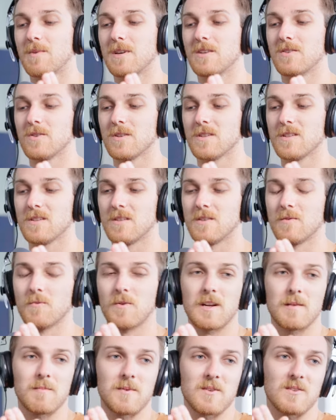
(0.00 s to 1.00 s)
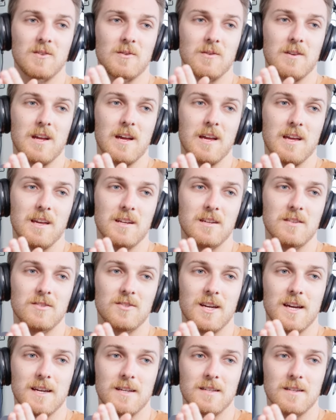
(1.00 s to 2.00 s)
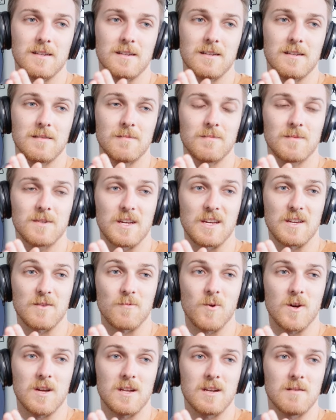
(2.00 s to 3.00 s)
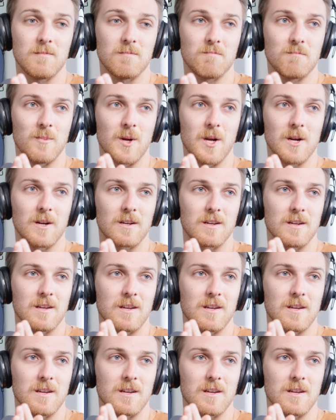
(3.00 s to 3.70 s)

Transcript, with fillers: Matrix, Season 1, Episode 9. Jackson, take one. Mark.